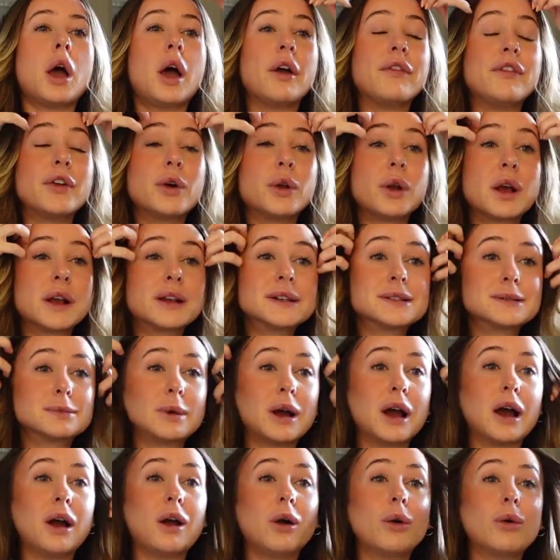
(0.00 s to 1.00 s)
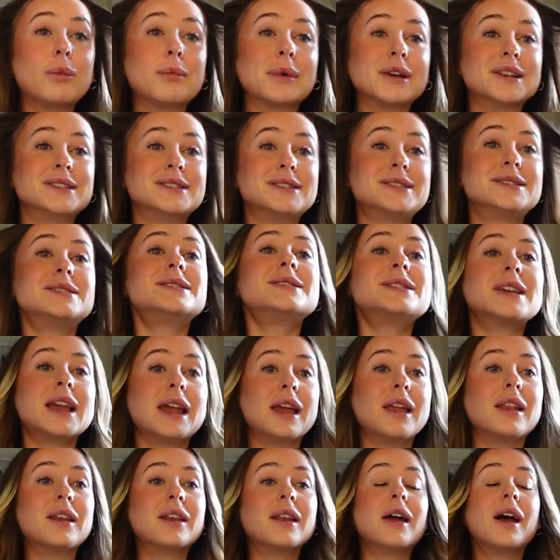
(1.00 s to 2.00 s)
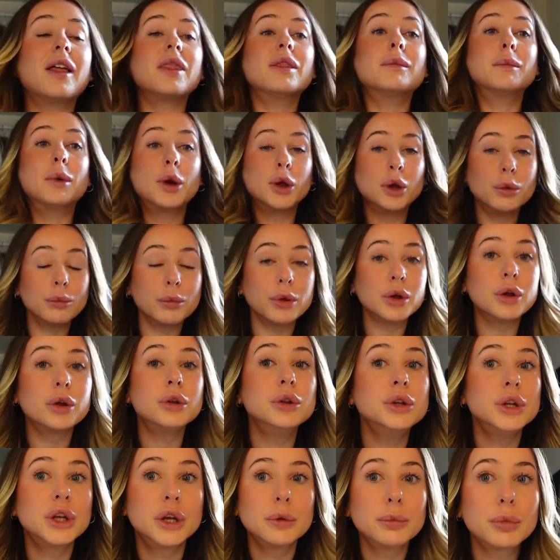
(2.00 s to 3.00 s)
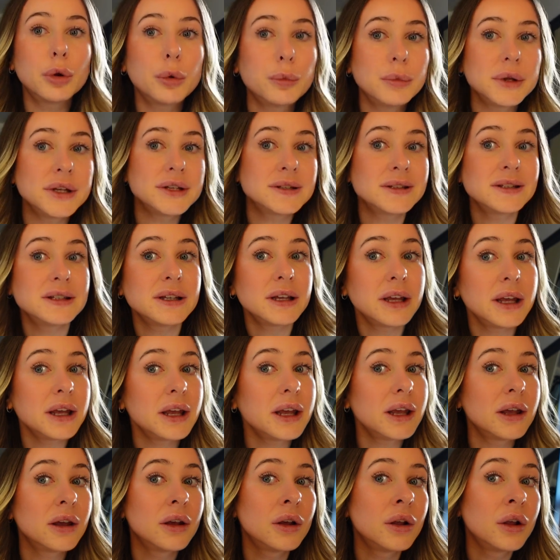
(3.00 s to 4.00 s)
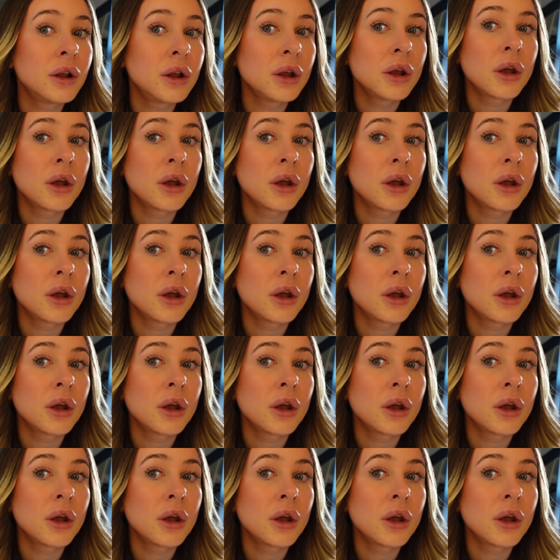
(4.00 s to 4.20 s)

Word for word: I feel like as well my skin at the moment, you can probably see,